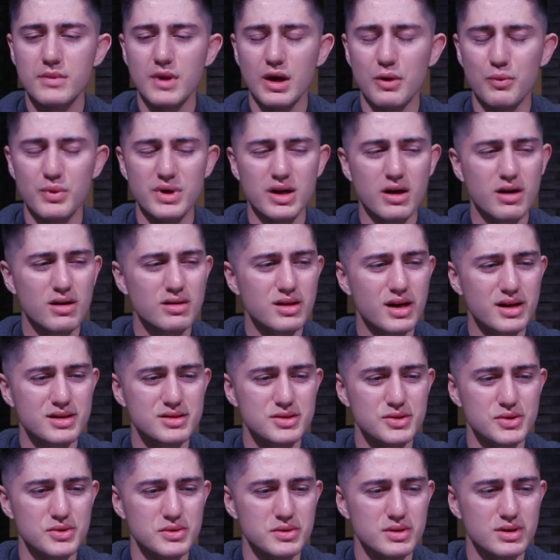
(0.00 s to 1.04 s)
And we all like
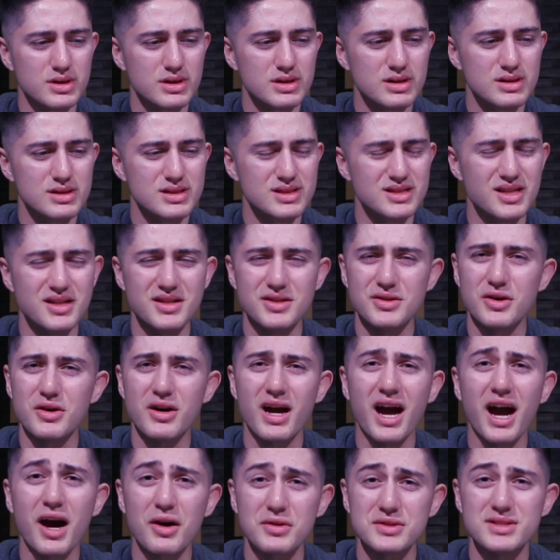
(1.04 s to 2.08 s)
to sit in our
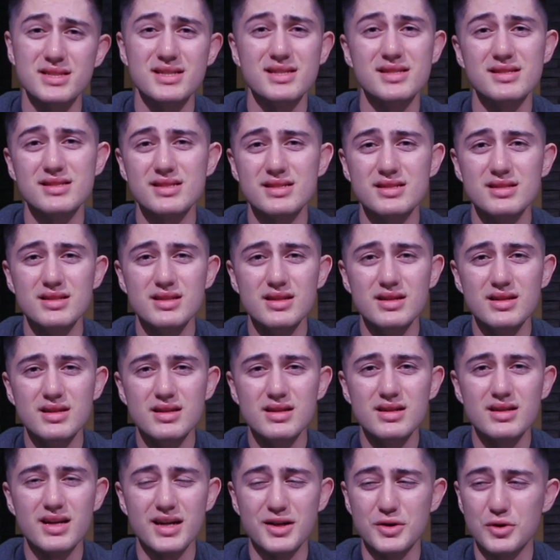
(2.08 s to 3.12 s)
houses,
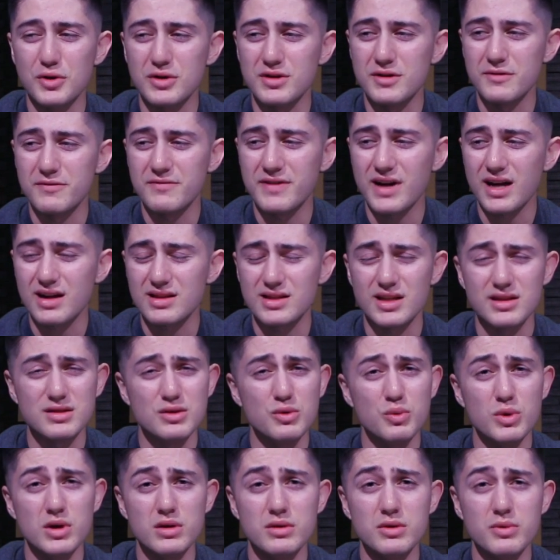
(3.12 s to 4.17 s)
ignore the fact that the
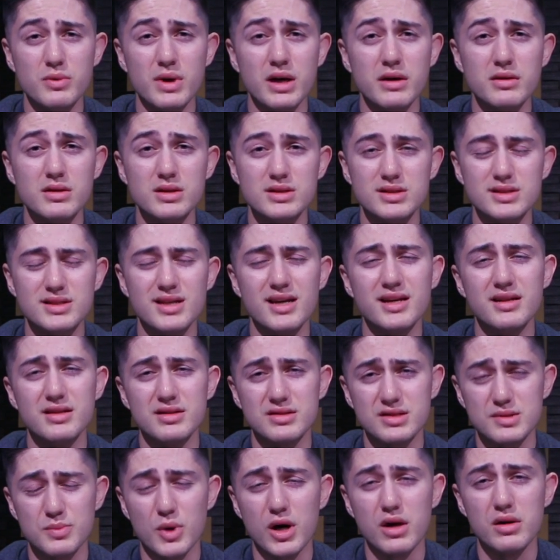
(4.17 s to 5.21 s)
world around us is getting
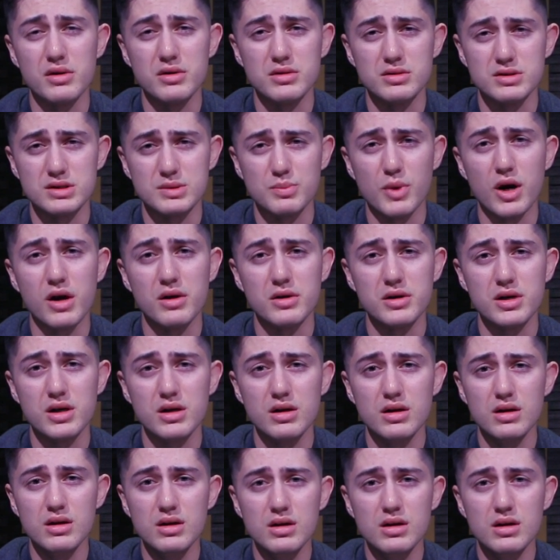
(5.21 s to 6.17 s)
smaller and smaller.